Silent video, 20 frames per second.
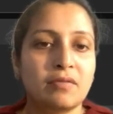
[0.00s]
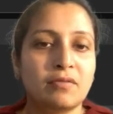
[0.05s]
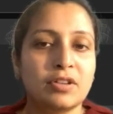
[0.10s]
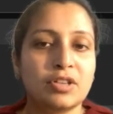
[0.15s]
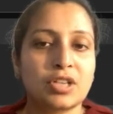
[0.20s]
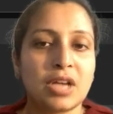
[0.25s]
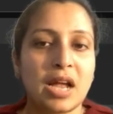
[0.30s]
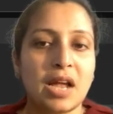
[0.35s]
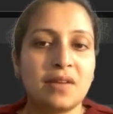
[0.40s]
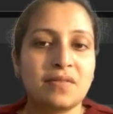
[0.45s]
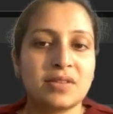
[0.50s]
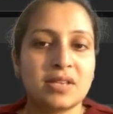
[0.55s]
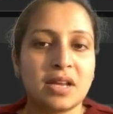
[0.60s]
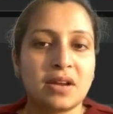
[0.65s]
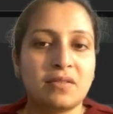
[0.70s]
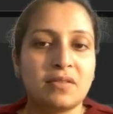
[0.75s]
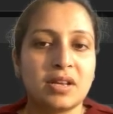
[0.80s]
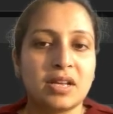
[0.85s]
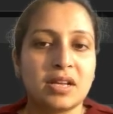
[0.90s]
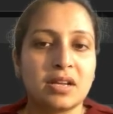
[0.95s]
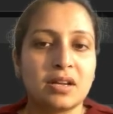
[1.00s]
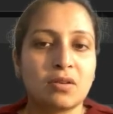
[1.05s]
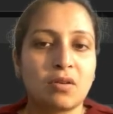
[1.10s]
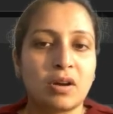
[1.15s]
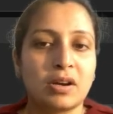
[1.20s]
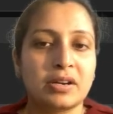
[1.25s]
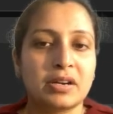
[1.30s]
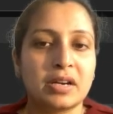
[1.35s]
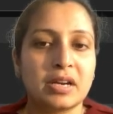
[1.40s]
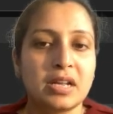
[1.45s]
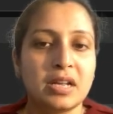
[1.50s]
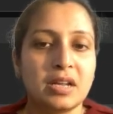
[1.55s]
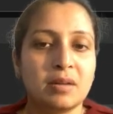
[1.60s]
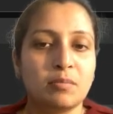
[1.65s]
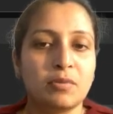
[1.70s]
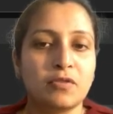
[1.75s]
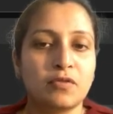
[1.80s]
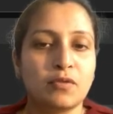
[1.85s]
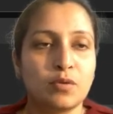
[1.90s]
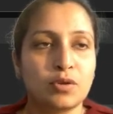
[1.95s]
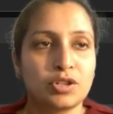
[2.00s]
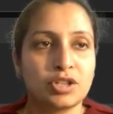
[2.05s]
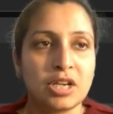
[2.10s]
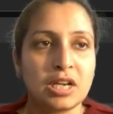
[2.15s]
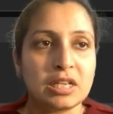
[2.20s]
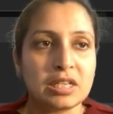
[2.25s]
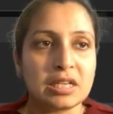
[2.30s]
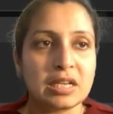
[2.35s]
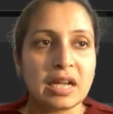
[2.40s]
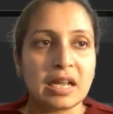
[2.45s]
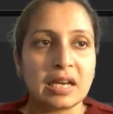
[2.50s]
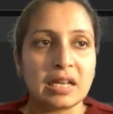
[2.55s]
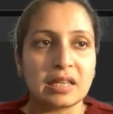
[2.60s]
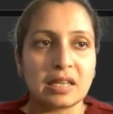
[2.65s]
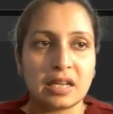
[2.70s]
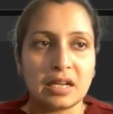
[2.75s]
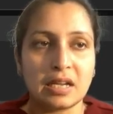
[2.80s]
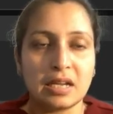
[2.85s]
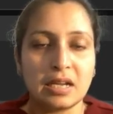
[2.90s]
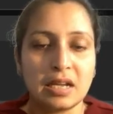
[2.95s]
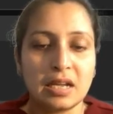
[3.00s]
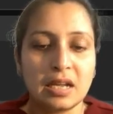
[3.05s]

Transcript: Which I have saved here already before changing anything.